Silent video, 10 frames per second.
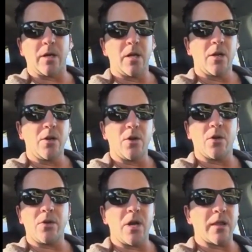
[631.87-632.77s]

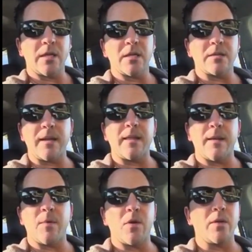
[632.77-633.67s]
Nothing to send
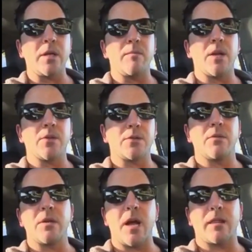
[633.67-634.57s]
them. No emails.
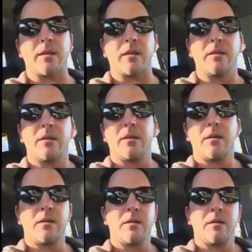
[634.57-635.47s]
No
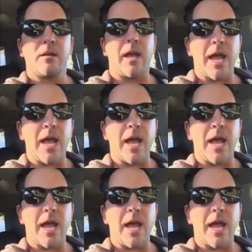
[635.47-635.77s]
nothing.